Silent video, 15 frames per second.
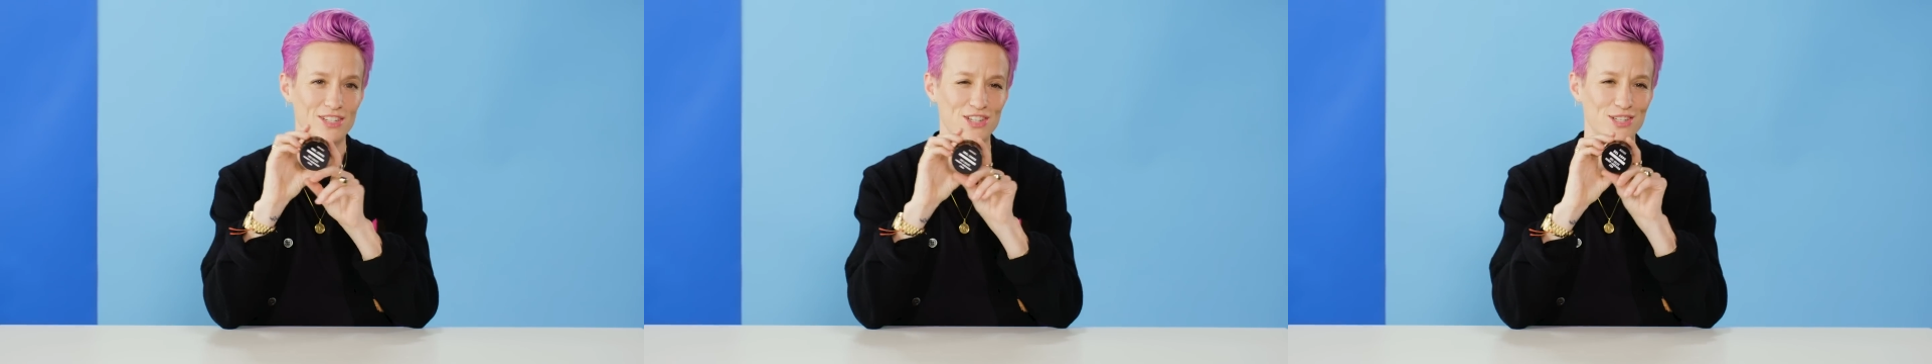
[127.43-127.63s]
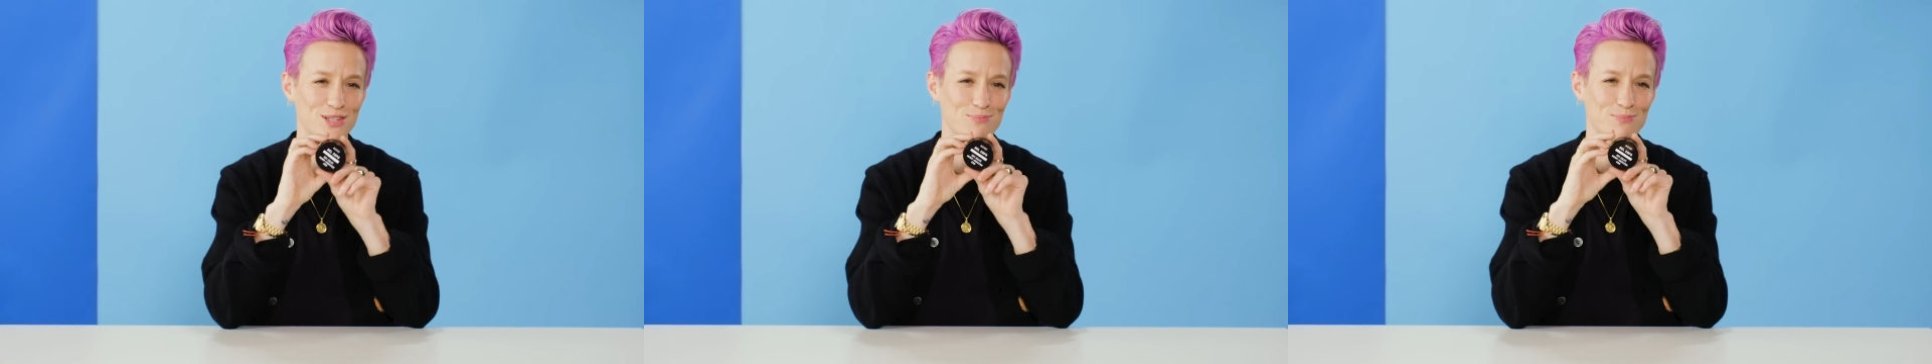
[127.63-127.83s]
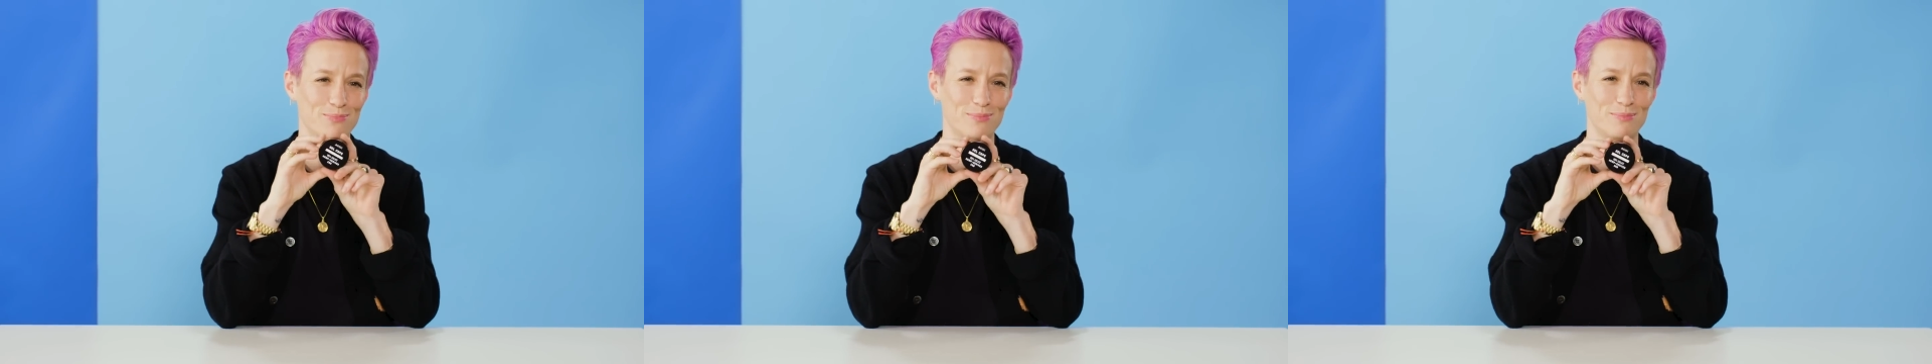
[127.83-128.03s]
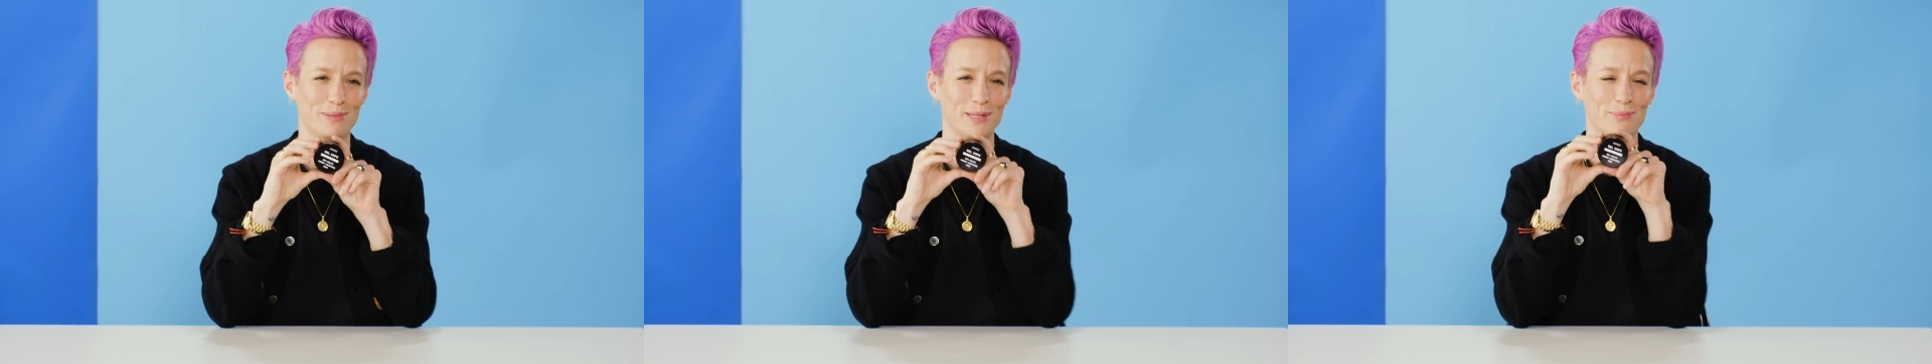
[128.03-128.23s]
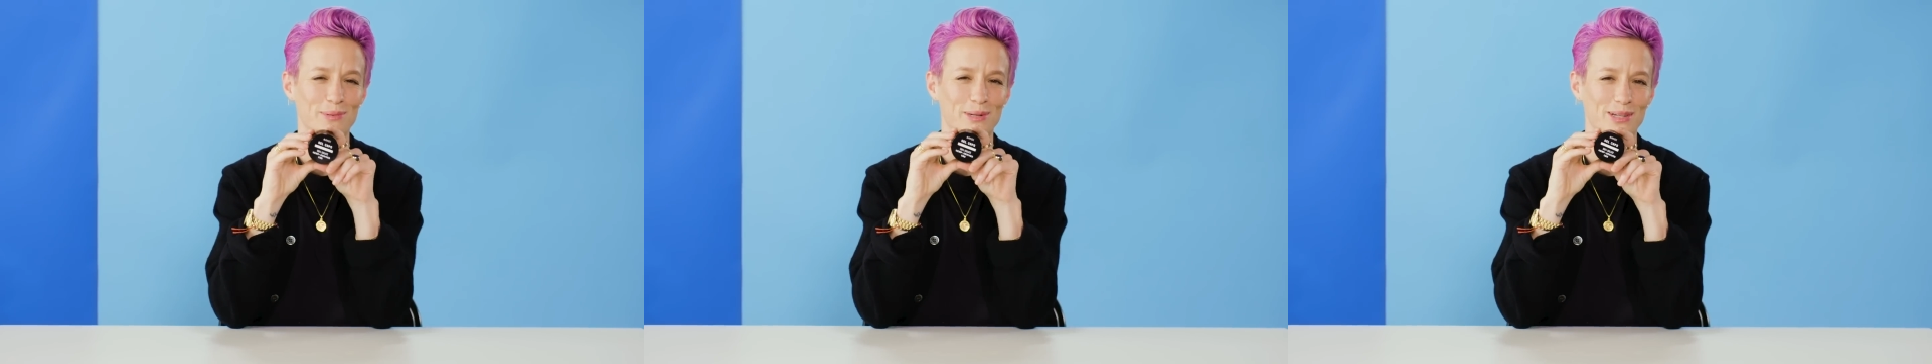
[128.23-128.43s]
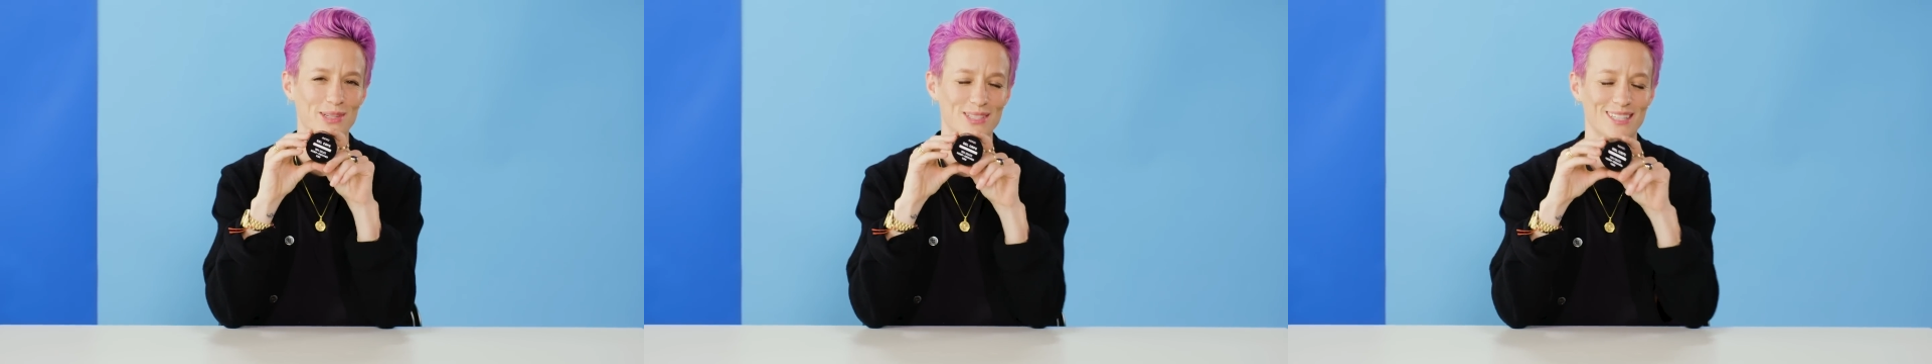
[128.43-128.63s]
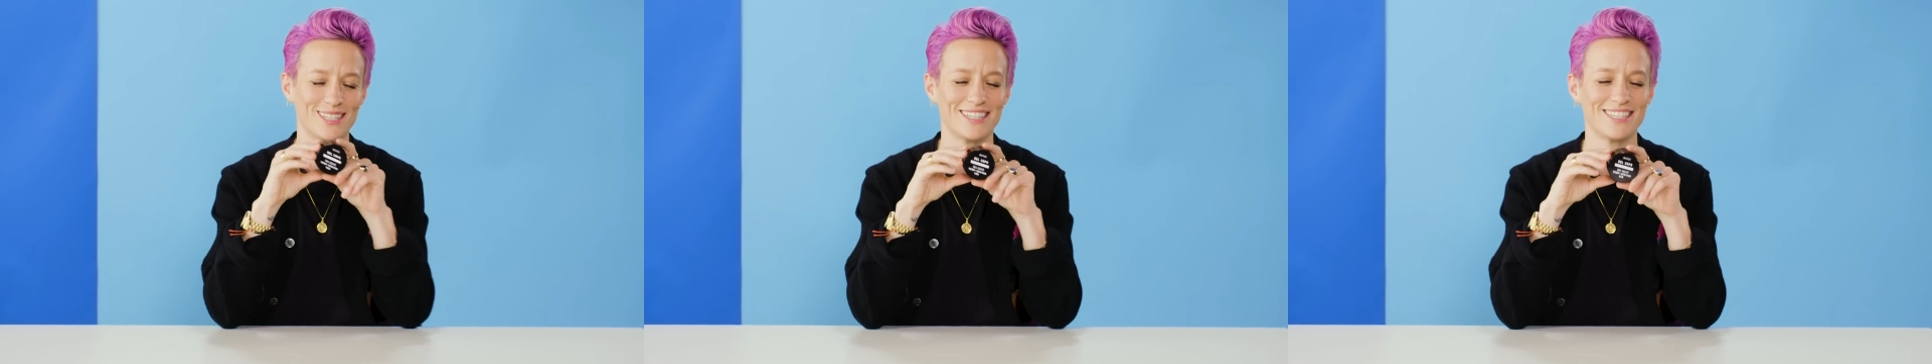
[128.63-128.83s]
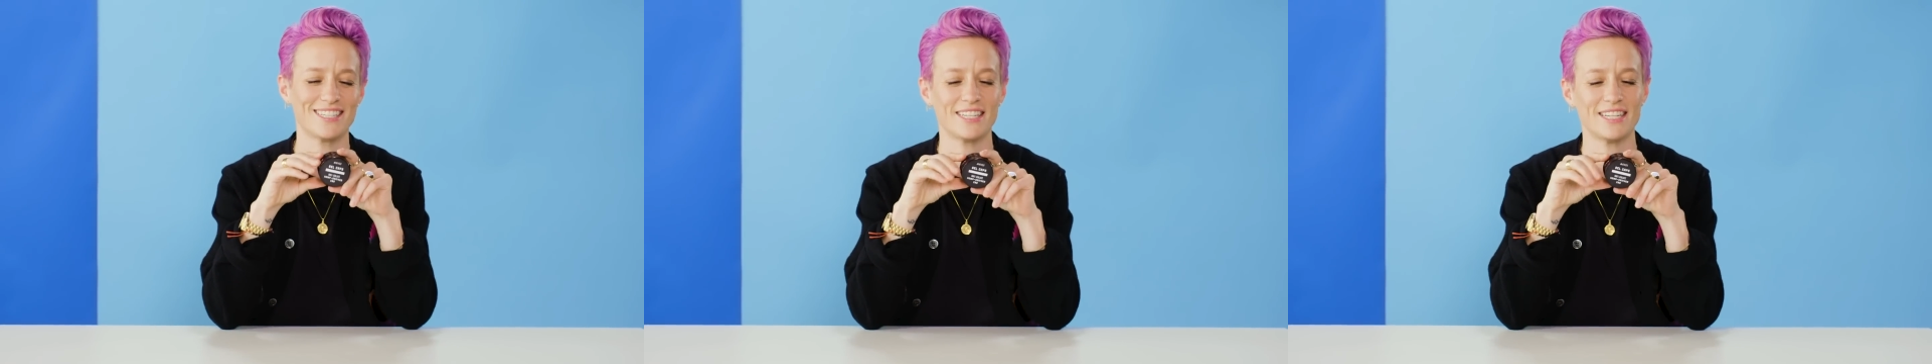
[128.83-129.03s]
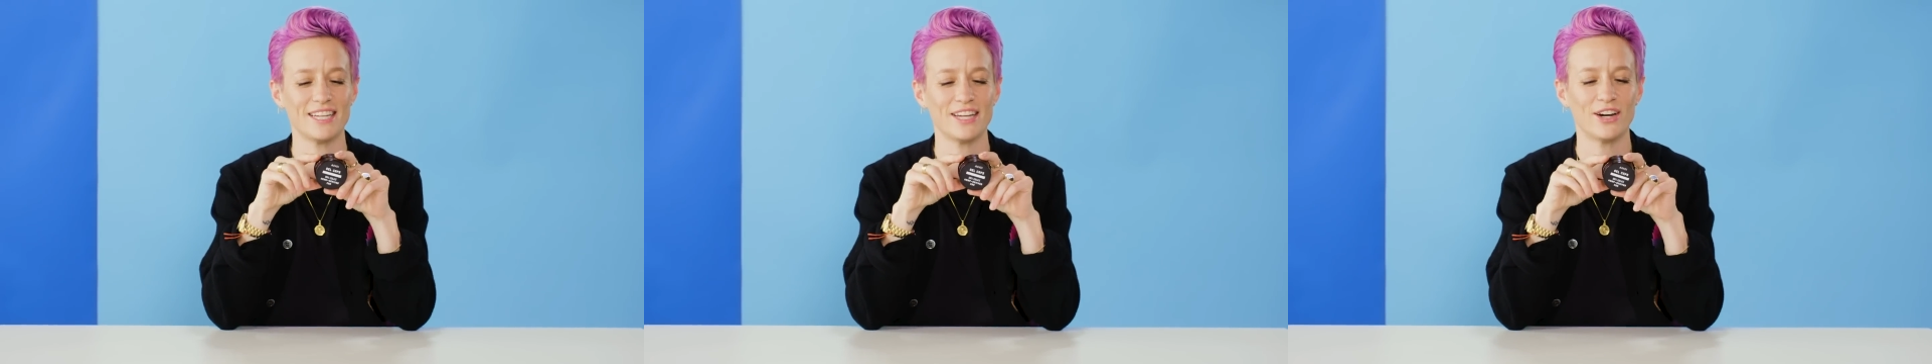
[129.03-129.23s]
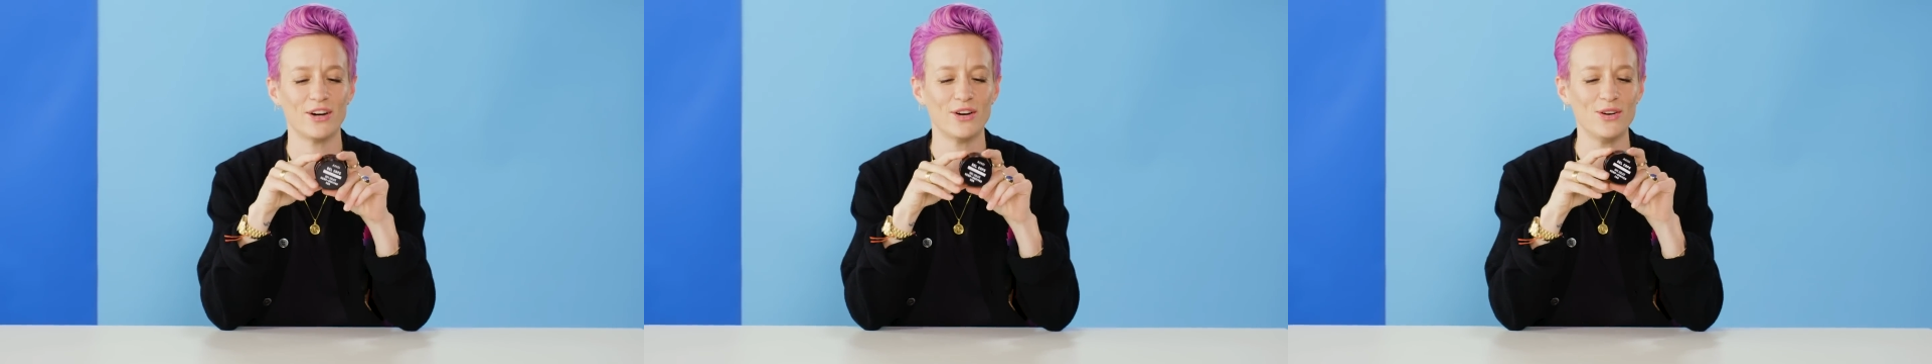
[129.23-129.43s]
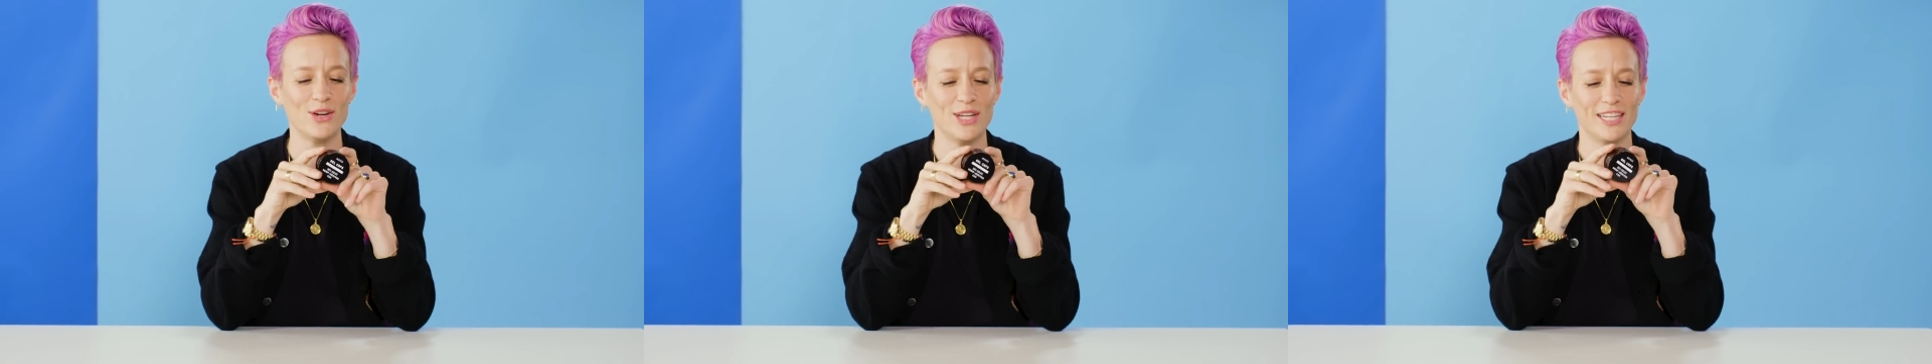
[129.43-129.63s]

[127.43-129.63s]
She's big boss lady C E O.